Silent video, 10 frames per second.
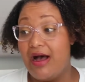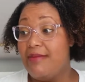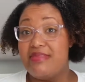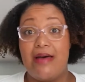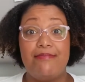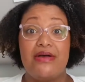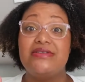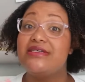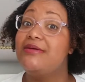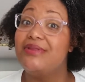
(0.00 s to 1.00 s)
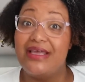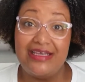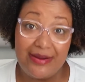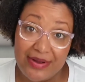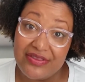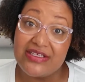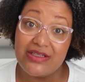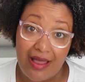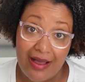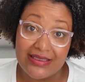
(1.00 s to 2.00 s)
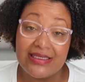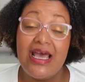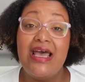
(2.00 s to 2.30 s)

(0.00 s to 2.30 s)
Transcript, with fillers: I'm not about to complain about this loss.